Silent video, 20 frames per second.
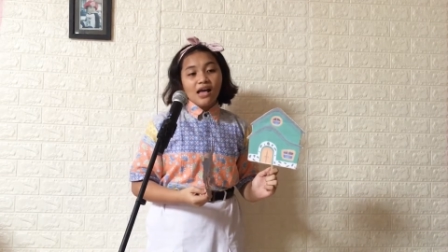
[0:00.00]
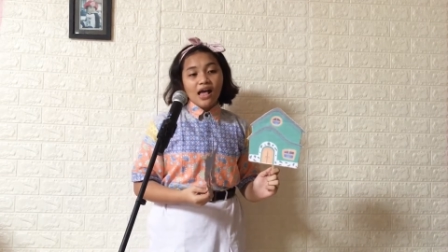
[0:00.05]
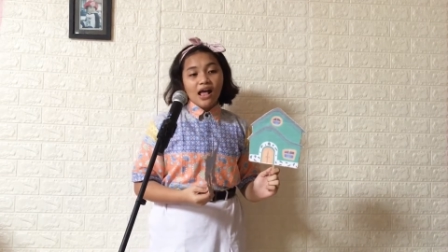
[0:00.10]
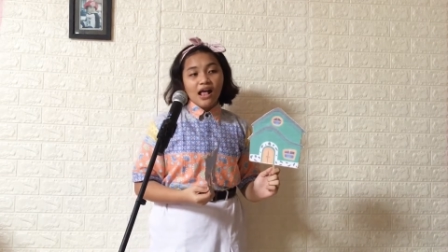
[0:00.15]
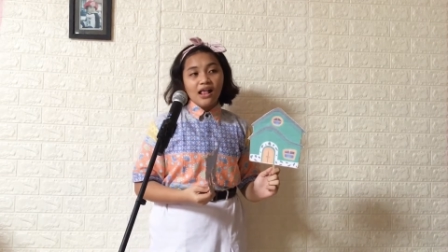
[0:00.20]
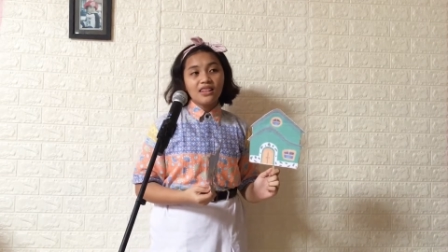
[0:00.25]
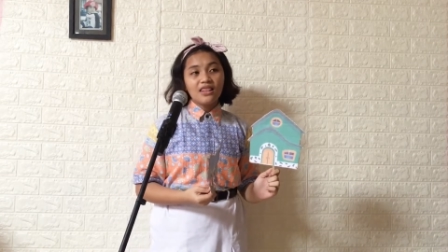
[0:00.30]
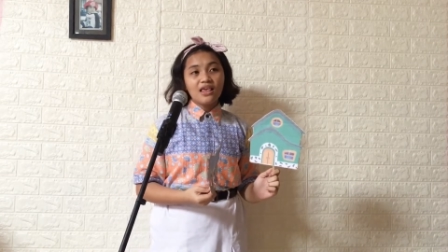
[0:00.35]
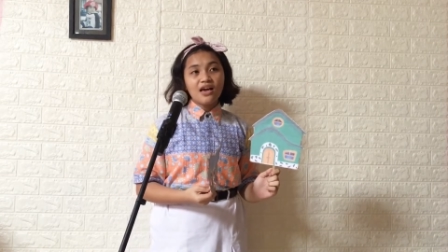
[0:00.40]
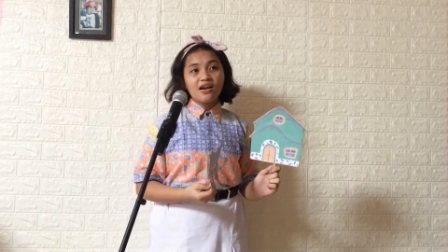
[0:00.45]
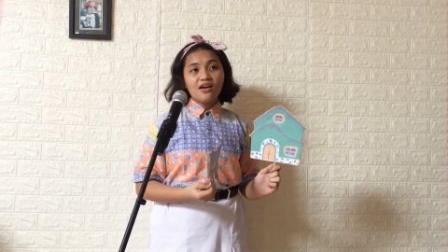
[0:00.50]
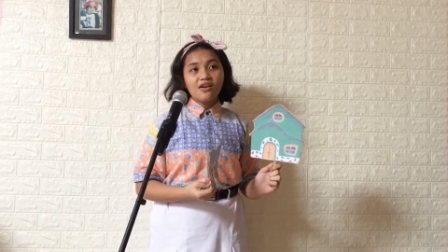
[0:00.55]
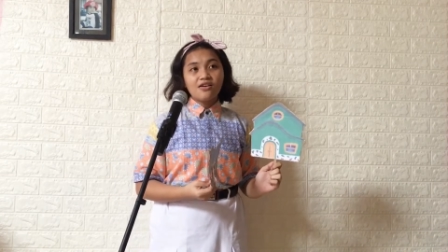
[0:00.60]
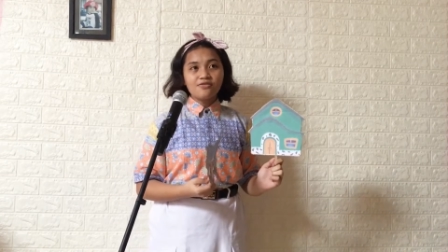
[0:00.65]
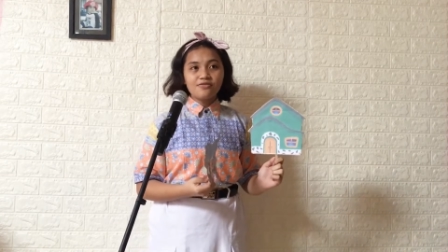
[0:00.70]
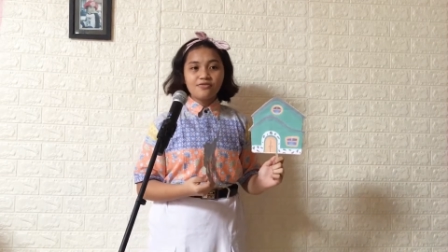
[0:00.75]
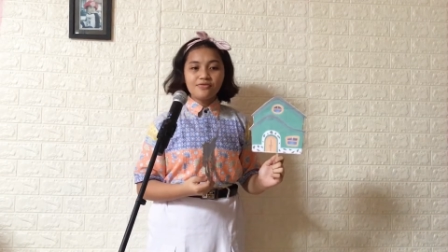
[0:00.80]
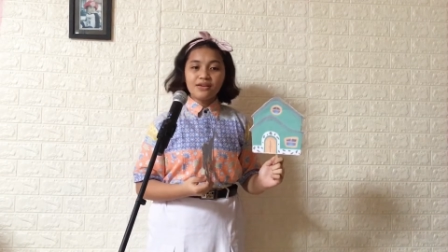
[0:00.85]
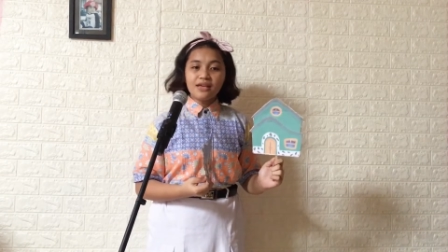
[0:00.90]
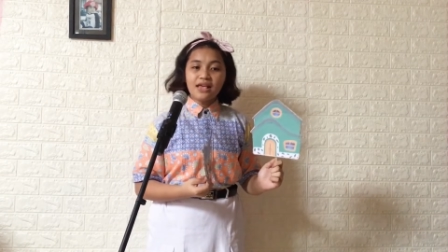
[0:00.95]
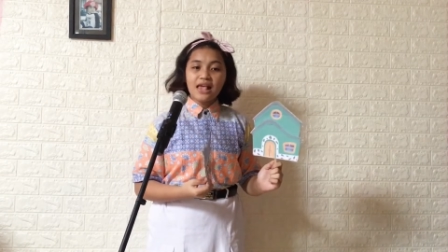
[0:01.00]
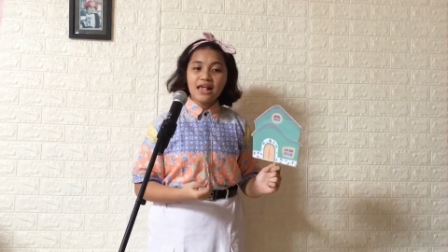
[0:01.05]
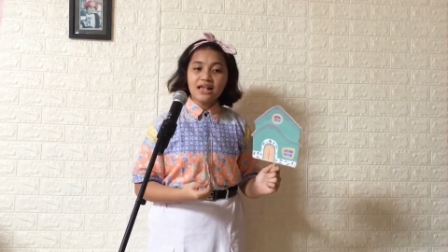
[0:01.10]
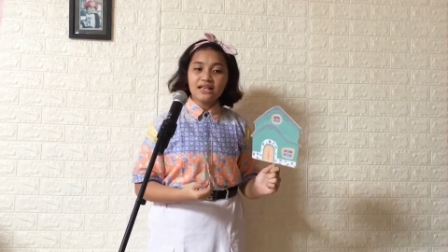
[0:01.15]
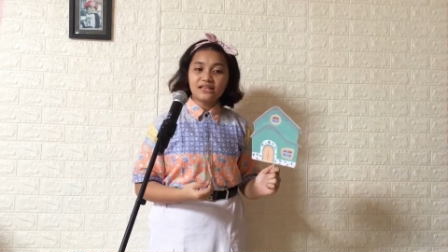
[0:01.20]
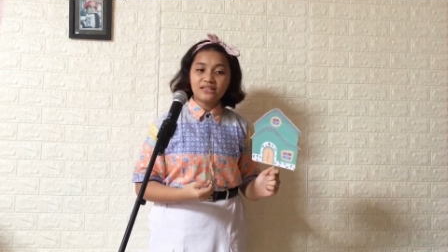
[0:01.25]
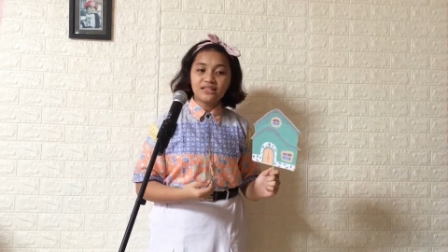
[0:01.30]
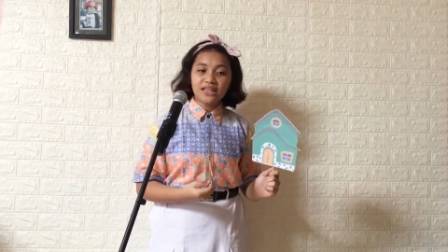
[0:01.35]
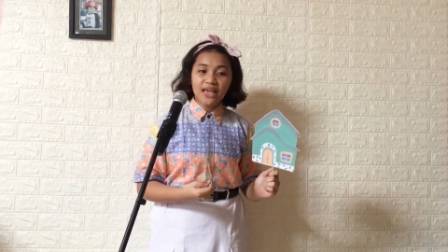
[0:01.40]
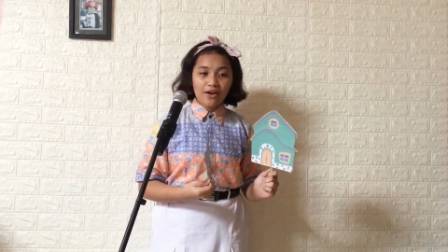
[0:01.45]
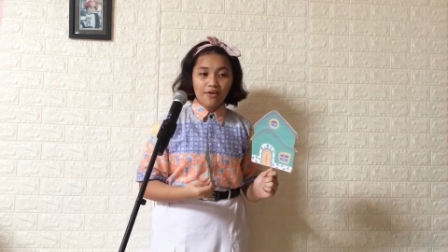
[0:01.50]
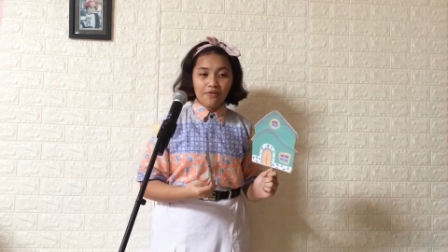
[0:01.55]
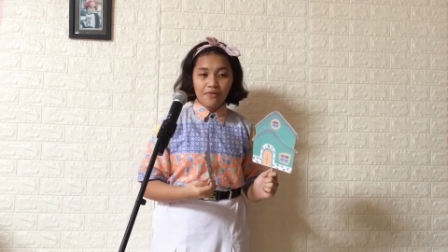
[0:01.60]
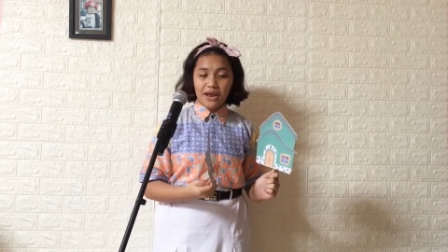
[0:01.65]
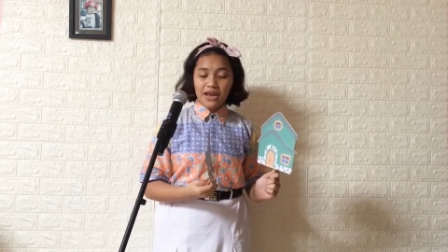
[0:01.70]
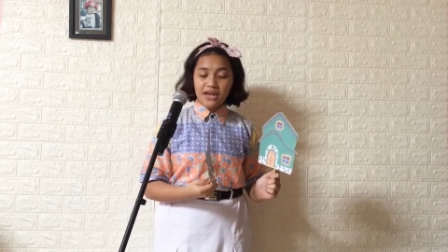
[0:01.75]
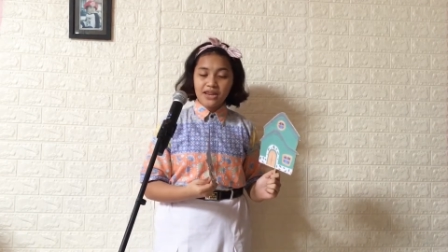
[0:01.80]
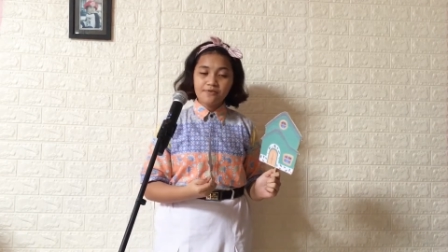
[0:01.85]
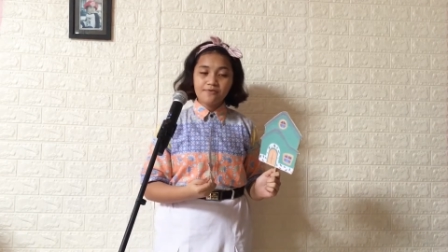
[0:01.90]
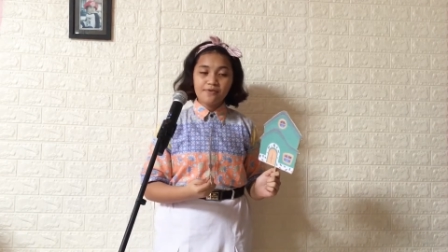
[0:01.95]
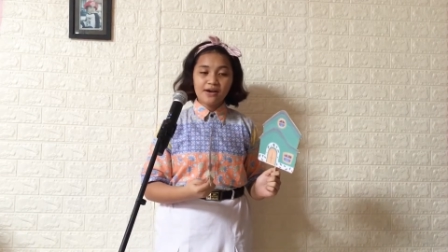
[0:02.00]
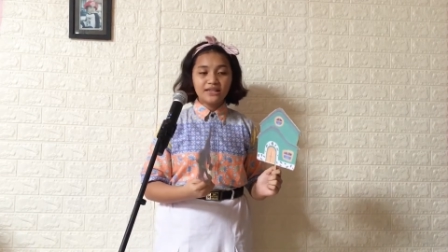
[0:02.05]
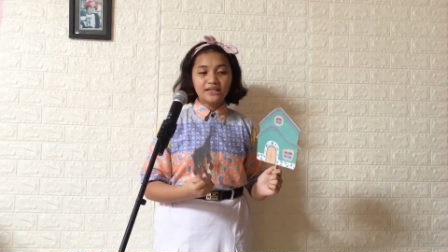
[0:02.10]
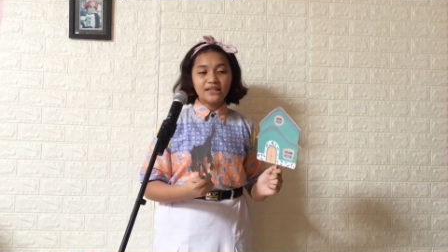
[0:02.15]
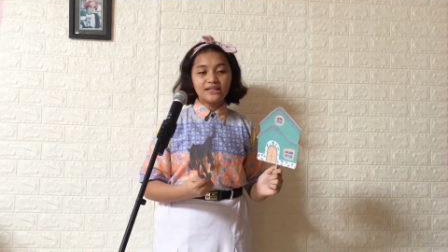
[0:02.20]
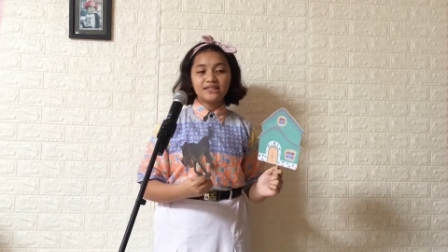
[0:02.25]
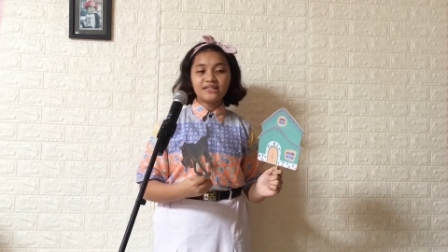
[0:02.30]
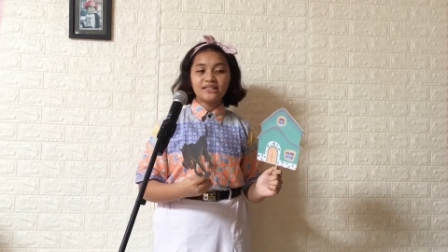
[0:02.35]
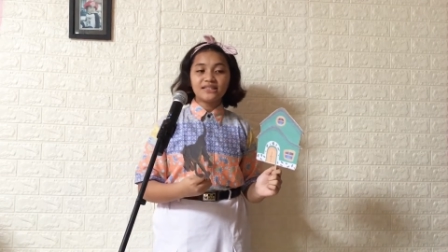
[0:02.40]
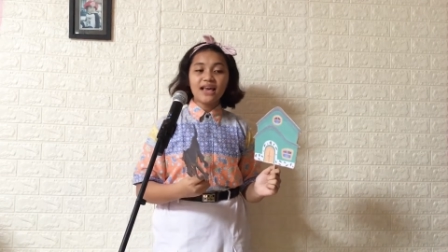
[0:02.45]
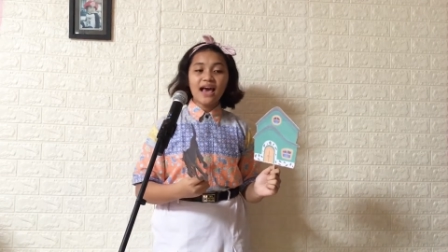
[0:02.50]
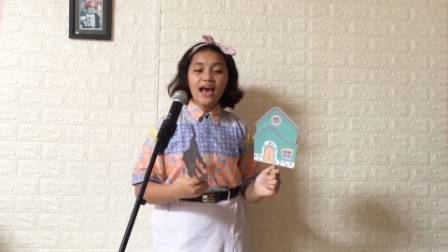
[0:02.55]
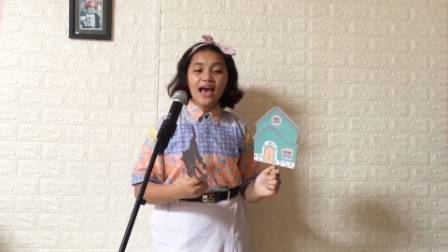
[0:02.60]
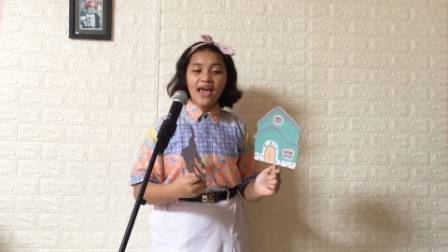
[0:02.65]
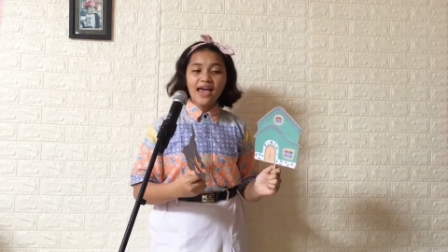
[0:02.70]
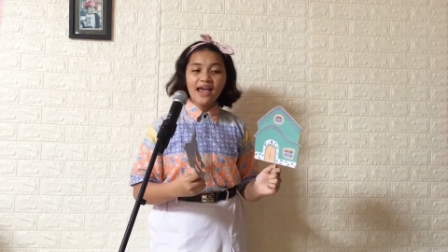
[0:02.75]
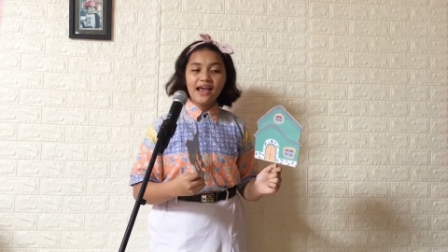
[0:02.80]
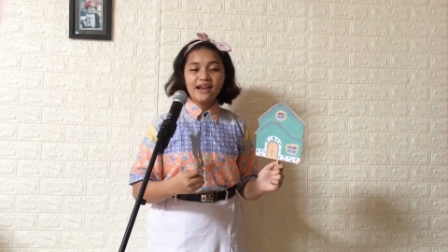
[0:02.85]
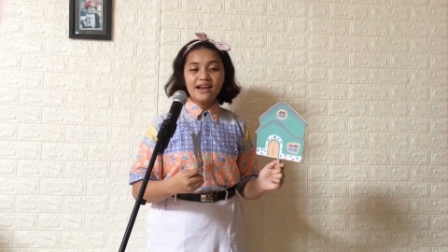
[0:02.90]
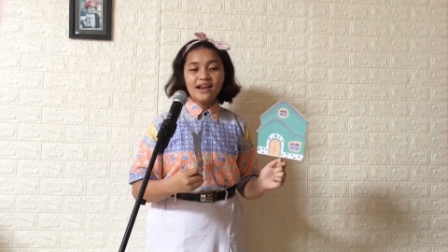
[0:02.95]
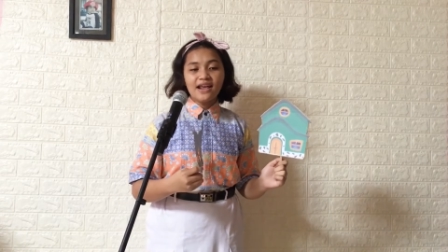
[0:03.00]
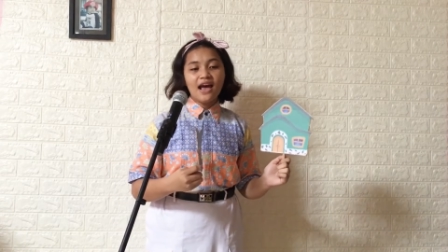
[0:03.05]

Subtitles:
"Hello, is there anyone inside?